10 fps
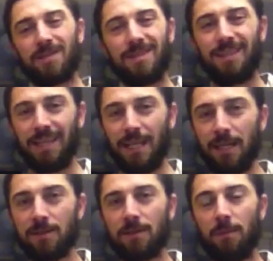this
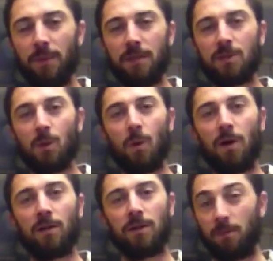needs to be
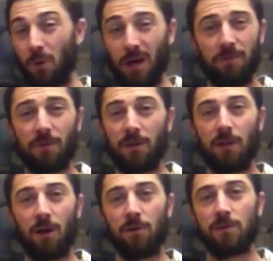squirted, whatever the
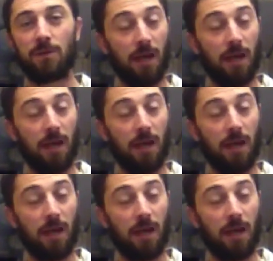dose,